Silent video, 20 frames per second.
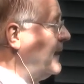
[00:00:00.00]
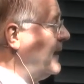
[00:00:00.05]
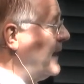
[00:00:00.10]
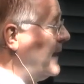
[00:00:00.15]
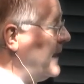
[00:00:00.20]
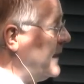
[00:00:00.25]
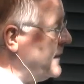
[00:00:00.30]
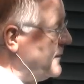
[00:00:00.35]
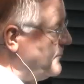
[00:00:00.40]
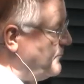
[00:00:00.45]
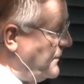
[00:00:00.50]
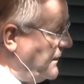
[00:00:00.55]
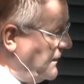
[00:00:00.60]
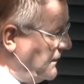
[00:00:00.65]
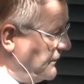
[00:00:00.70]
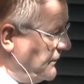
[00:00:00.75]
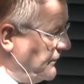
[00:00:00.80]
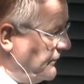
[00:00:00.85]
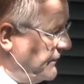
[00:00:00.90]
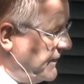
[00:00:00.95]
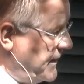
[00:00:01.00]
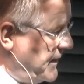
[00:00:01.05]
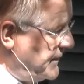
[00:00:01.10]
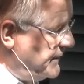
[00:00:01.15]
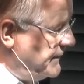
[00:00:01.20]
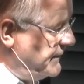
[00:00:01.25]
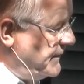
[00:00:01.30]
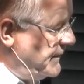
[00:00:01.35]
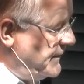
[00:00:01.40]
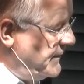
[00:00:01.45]
and build on
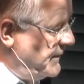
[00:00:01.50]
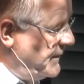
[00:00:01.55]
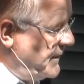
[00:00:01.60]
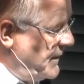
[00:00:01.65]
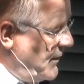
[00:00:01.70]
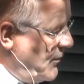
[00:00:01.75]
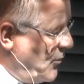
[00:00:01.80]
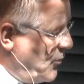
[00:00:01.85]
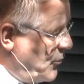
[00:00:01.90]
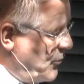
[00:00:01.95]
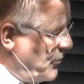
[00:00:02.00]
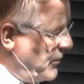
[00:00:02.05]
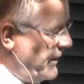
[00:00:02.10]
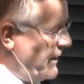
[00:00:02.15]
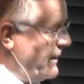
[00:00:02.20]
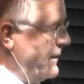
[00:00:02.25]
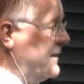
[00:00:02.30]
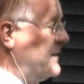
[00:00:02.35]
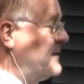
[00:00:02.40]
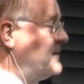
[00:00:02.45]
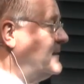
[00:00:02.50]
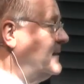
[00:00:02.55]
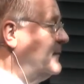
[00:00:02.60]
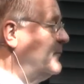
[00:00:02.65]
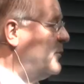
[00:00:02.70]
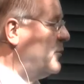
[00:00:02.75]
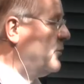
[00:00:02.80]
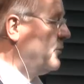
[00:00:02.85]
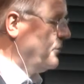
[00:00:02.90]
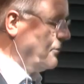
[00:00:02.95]
that, then organizing
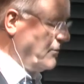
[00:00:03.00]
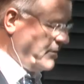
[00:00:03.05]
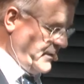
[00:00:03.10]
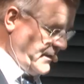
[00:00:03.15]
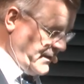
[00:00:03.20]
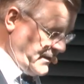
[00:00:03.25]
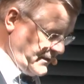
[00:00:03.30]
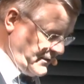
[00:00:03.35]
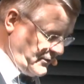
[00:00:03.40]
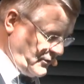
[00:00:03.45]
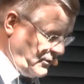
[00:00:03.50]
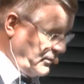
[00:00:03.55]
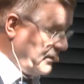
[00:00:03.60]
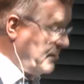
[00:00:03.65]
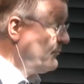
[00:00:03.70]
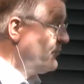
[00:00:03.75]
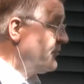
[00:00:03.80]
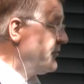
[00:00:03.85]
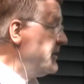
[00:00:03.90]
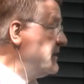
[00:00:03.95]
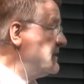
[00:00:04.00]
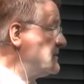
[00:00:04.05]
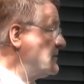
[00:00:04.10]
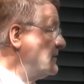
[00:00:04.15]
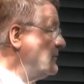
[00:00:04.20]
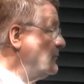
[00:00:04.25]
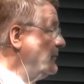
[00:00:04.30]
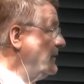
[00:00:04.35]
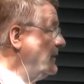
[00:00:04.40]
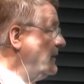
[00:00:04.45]
more uh,
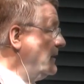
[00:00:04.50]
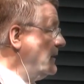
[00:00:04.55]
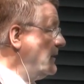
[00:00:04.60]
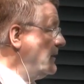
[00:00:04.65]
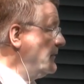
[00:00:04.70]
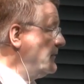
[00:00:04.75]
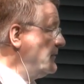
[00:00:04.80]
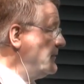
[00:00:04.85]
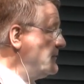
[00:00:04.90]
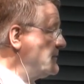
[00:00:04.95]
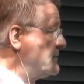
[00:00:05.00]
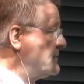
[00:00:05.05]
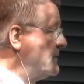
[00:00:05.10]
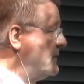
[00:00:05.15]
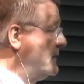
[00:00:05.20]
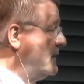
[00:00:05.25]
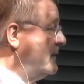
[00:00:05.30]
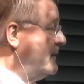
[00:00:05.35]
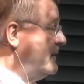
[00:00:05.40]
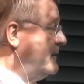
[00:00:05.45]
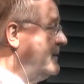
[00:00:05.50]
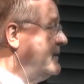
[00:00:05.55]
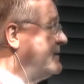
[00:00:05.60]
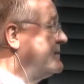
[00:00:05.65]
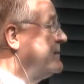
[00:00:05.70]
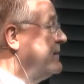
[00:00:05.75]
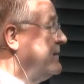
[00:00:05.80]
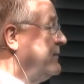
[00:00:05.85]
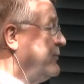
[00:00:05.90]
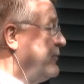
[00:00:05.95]
collaboration with the others,
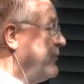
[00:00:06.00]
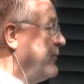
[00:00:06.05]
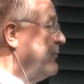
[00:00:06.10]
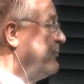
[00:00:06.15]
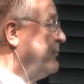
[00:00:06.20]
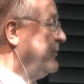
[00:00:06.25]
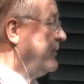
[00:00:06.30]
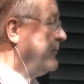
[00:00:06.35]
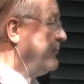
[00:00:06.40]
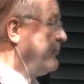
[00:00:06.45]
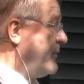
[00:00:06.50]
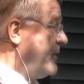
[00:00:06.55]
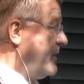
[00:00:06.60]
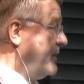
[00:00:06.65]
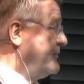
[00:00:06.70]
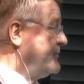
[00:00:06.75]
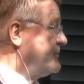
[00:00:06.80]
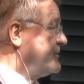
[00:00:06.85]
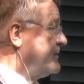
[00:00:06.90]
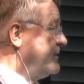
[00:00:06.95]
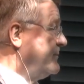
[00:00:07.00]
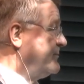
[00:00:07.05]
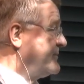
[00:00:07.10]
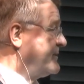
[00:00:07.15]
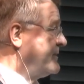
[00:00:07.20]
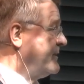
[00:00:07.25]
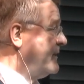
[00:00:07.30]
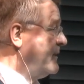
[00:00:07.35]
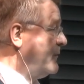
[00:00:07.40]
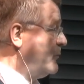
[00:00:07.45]
these European
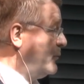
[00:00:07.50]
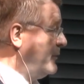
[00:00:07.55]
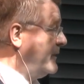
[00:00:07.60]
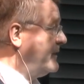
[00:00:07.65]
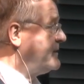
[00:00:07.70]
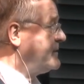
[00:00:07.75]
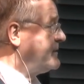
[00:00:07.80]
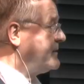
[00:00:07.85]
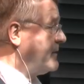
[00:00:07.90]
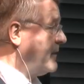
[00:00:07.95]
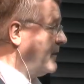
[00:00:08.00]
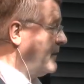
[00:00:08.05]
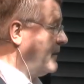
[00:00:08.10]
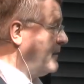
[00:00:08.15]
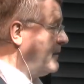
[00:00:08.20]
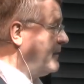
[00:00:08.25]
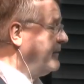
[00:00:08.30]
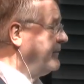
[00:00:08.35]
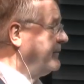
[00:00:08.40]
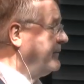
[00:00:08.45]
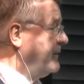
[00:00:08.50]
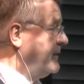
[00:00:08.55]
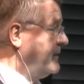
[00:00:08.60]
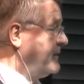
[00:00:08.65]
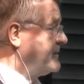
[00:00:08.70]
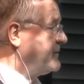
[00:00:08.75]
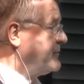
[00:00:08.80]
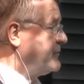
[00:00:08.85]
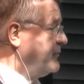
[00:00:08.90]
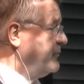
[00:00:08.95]
partnerships, which are the
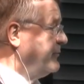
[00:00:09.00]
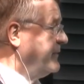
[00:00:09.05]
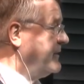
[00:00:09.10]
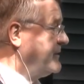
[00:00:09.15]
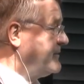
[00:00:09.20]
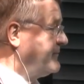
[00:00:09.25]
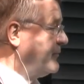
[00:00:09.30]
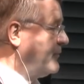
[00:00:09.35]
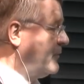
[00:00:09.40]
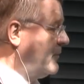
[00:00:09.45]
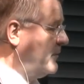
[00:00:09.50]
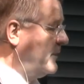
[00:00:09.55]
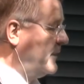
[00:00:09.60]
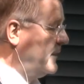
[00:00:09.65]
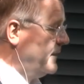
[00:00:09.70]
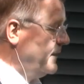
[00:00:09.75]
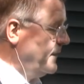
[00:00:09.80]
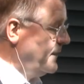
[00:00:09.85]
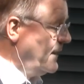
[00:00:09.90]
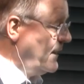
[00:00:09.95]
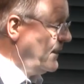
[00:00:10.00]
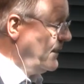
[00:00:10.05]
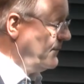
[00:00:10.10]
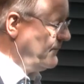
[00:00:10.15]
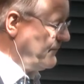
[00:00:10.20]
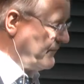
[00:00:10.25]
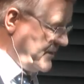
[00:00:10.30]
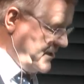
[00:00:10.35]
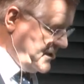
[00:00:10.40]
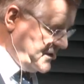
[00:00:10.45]
instruments for uh,
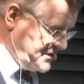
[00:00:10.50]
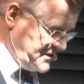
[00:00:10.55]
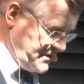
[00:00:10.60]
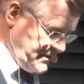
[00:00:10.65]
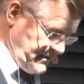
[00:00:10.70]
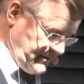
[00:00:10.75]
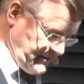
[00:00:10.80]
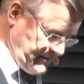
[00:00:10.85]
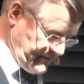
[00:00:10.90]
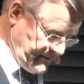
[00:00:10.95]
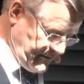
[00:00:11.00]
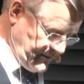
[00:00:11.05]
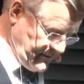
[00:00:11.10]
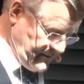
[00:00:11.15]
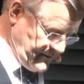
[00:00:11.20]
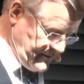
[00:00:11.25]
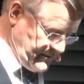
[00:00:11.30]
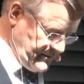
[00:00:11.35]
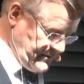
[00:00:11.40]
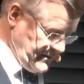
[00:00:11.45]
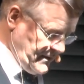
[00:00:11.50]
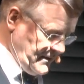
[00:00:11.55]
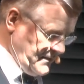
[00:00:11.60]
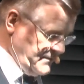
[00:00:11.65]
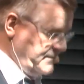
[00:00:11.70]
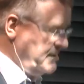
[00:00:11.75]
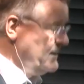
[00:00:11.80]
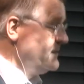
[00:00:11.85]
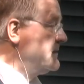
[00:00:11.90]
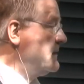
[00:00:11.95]
reaching the, the,
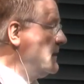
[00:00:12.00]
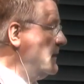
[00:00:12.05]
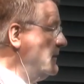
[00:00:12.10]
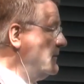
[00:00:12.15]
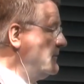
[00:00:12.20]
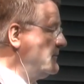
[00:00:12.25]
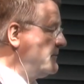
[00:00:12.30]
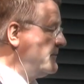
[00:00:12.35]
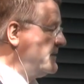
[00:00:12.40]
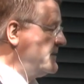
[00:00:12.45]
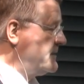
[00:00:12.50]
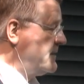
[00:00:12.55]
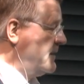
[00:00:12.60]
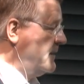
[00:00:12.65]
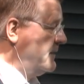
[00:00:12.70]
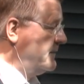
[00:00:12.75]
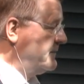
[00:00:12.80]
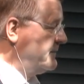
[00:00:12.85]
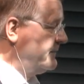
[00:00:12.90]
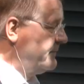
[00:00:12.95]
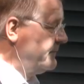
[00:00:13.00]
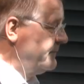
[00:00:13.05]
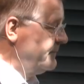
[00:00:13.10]
desired results.